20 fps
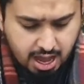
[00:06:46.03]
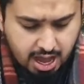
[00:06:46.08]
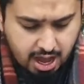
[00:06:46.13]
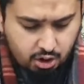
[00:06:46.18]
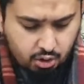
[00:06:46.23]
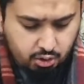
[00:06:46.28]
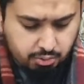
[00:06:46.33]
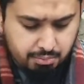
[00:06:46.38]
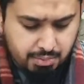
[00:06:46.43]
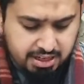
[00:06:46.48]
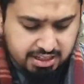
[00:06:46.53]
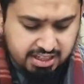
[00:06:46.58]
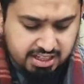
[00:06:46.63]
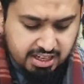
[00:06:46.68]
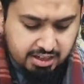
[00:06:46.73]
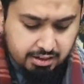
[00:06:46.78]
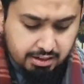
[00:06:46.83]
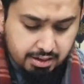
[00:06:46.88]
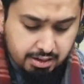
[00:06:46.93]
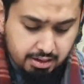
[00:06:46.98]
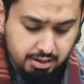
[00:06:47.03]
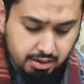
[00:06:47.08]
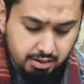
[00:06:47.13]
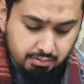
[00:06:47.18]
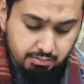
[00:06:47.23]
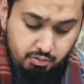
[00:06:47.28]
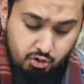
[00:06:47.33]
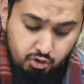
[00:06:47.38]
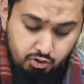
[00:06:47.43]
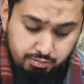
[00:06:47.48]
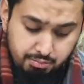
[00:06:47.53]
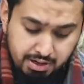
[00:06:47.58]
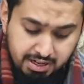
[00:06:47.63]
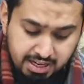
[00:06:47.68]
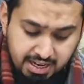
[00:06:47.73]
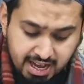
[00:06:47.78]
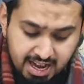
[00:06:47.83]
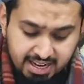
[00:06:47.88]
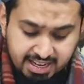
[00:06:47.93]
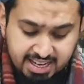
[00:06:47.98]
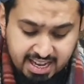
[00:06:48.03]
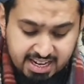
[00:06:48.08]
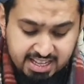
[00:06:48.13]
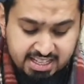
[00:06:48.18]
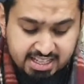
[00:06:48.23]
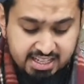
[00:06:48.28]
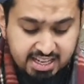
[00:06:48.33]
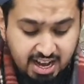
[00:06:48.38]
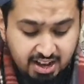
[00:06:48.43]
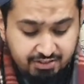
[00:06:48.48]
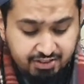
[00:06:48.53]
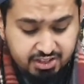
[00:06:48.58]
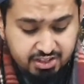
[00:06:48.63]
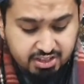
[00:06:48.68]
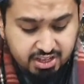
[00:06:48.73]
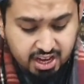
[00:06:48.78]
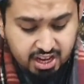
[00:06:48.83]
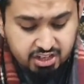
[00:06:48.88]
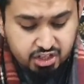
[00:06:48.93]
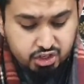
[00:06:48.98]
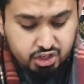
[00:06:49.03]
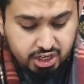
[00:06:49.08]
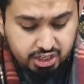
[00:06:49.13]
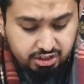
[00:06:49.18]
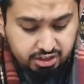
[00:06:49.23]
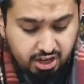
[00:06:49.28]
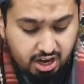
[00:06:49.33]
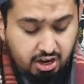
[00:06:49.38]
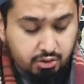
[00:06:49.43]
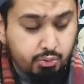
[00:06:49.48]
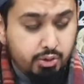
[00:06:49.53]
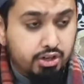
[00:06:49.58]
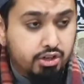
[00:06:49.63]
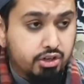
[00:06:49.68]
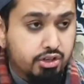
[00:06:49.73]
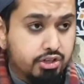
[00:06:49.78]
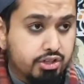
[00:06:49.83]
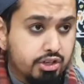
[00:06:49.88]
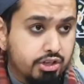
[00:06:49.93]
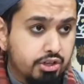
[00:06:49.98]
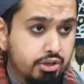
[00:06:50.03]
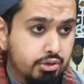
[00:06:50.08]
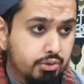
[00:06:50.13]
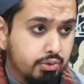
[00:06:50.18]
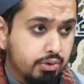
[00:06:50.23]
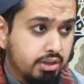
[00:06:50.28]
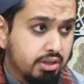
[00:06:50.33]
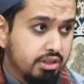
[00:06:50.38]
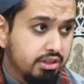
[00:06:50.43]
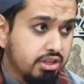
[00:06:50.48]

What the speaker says: Our madri movement against nafs and shaitan will continue.